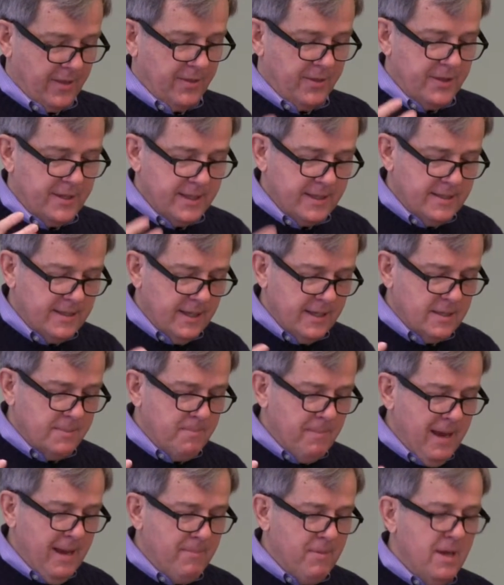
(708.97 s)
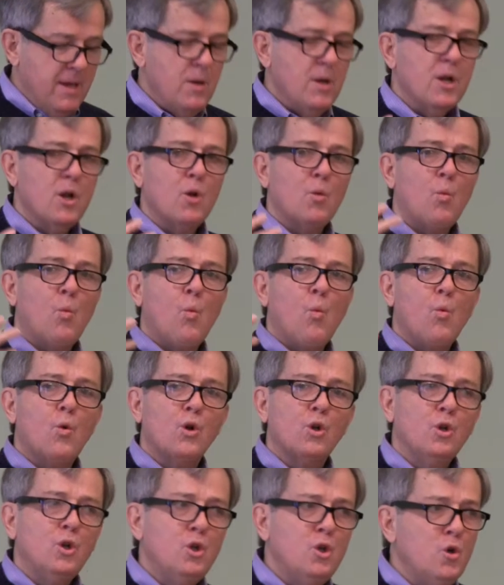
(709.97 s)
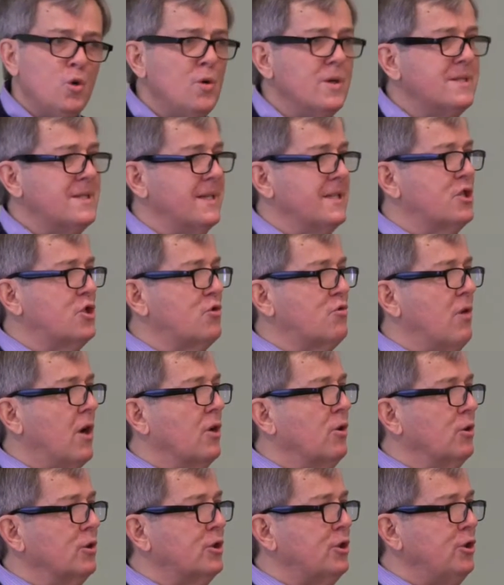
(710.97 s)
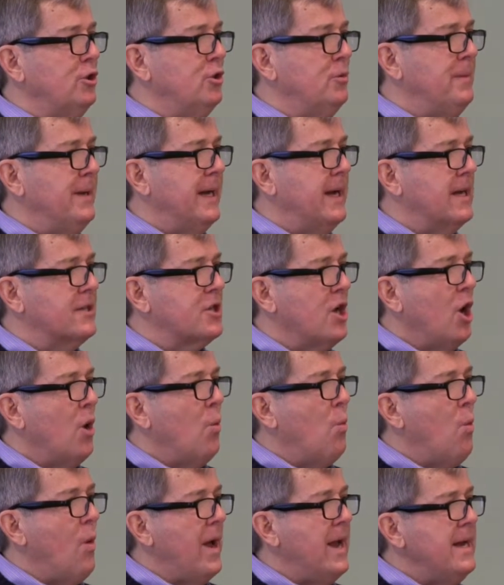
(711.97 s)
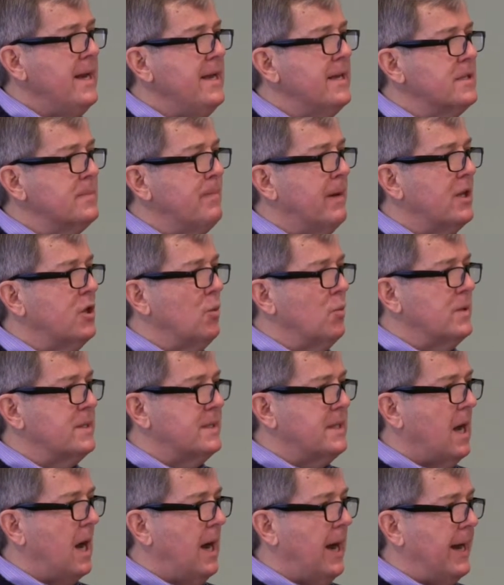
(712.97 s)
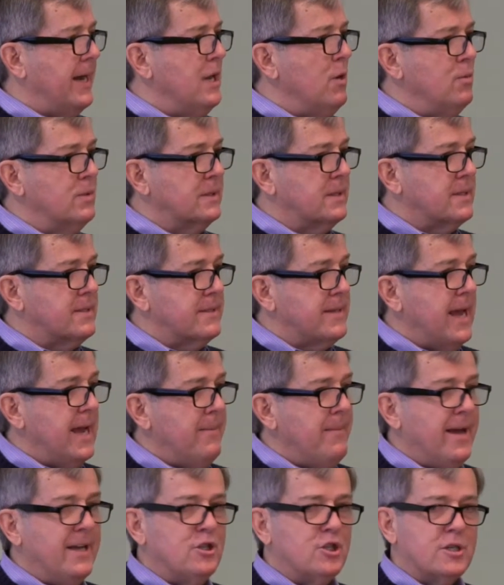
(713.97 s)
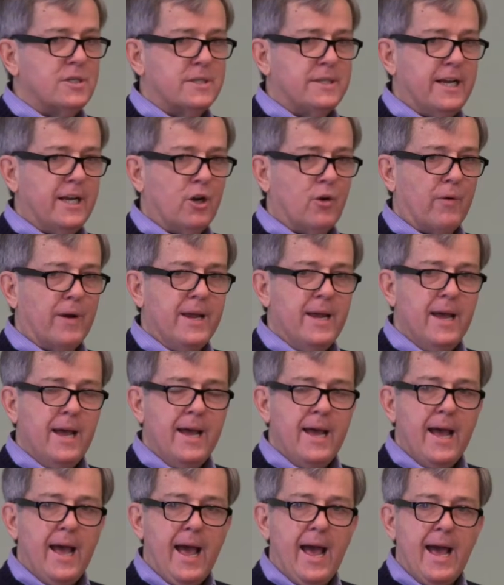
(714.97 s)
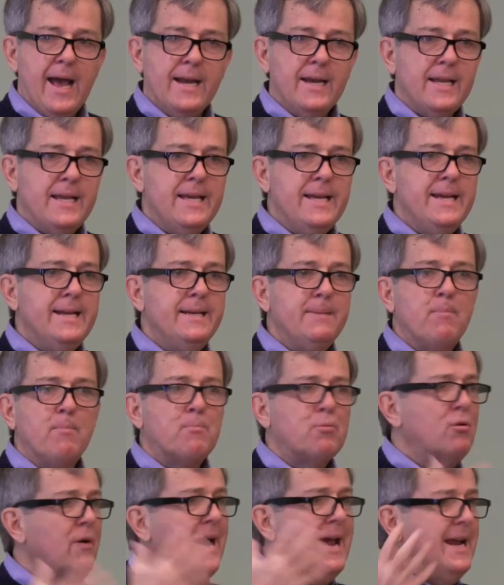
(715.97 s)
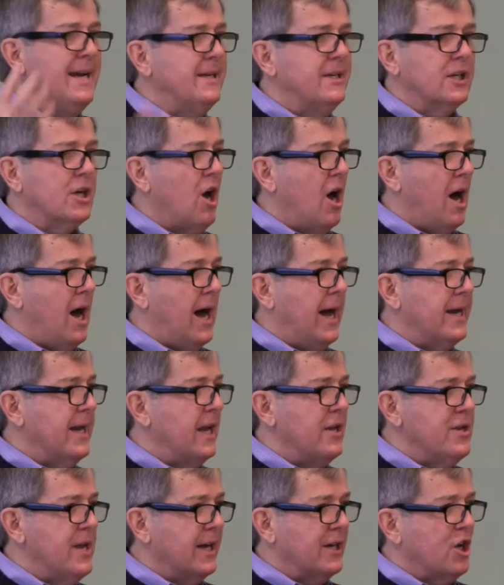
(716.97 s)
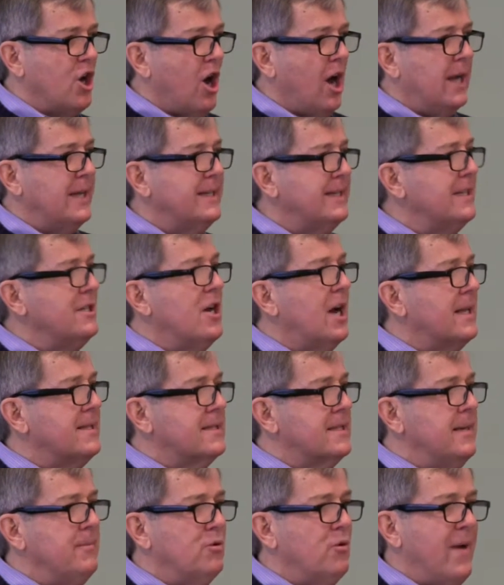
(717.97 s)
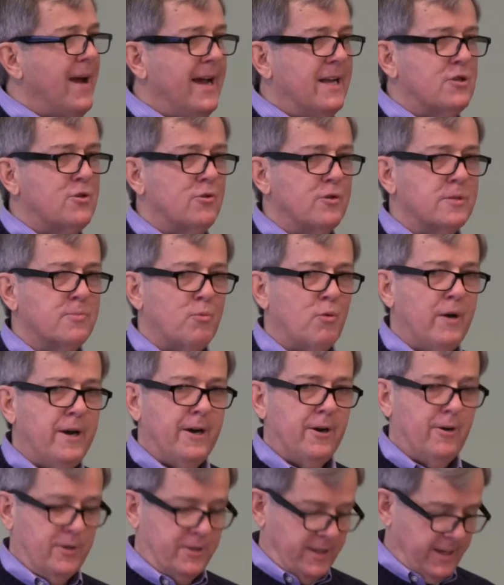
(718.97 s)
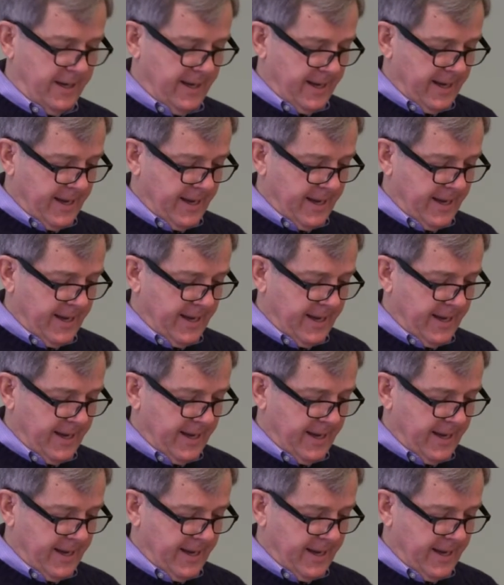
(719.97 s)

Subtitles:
This is maybe Lewis's struggle too, because when his mother was dying, he was the same age as Diggory, and he prayed to God, and yet God did not seem to answer his prayers.